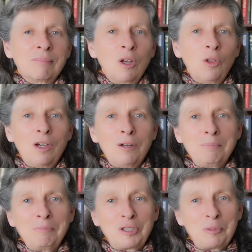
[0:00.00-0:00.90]
Although,
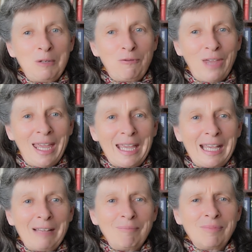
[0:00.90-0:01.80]
to be
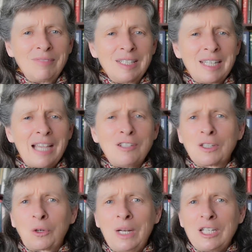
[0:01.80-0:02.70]
fair, the date of
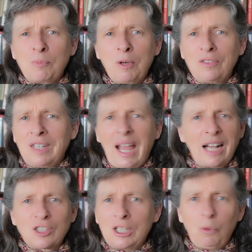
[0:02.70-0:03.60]
the Queen's birthday
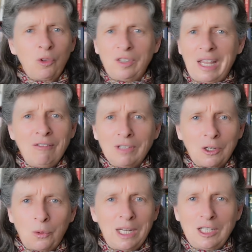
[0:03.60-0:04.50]
actually wasn't ever the
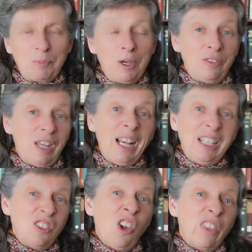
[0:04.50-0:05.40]
Queen's birthday and
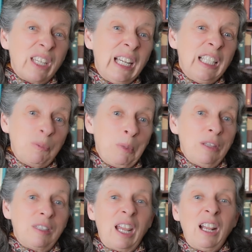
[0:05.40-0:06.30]
is not the King's
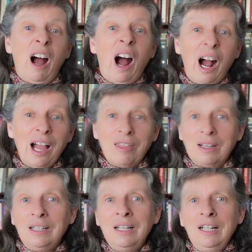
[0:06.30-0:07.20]
birthday
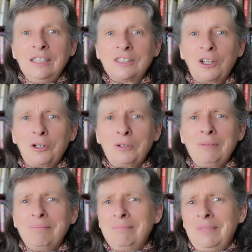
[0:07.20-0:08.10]
either, so
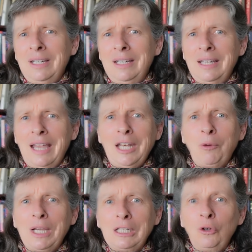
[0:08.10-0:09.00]
any
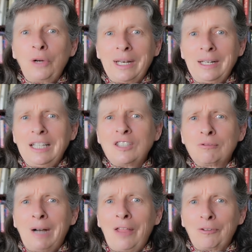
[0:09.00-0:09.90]
way you look at it, it's
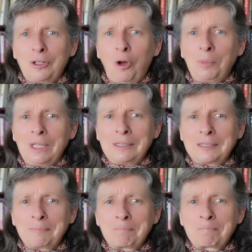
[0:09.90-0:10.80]
rather anomalous.